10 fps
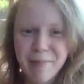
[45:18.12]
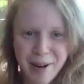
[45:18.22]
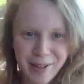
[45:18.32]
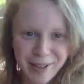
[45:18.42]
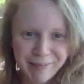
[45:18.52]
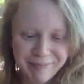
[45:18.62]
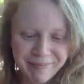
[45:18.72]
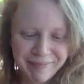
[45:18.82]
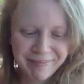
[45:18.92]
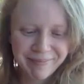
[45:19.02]
Brother.
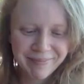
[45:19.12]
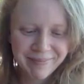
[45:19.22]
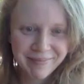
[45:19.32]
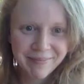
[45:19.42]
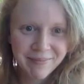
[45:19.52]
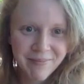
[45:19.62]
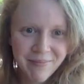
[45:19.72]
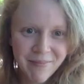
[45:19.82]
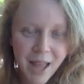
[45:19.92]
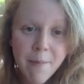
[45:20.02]

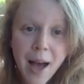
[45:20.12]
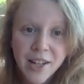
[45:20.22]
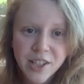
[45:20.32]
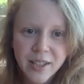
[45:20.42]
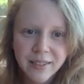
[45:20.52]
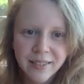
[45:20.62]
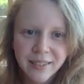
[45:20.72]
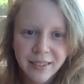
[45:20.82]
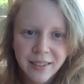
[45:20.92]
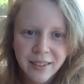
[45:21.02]
Imagine
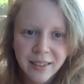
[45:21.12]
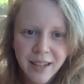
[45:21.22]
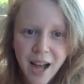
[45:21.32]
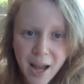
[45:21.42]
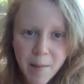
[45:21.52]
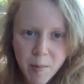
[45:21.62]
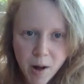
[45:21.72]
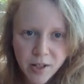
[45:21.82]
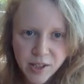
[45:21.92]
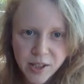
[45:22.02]
I am a
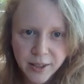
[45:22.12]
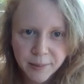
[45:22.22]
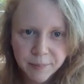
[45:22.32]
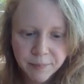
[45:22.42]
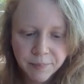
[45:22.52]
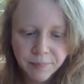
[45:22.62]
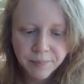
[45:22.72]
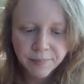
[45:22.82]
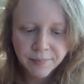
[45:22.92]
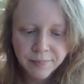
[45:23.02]
monster.
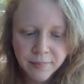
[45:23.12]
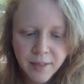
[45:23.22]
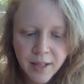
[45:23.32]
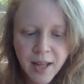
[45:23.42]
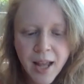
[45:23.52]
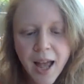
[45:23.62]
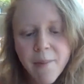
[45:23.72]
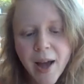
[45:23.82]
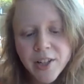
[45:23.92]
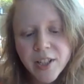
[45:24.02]

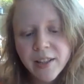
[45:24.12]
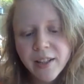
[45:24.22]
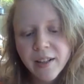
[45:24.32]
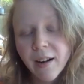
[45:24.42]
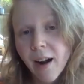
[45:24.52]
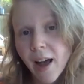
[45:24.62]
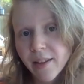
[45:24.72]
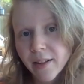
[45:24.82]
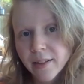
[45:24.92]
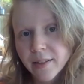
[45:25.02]
Imagine there are
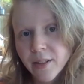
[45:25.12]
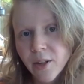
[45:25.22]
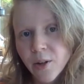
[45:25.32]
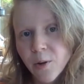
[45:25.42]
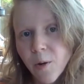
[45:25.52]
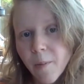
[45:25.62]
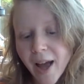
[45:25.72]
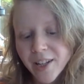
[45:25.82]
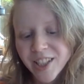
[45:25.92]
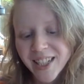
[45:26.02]
others who
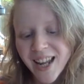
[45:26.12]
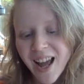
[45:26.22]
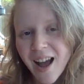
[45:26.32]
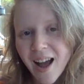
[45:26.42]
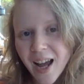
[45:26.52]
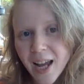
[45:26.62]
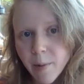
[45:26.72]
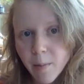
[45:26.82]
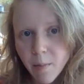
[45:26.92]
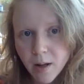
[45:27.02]
imagine I
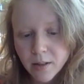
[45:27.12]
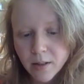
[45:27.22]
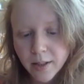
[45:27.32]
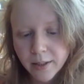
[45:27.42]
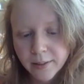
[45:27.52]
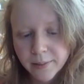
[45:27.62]
am a monster.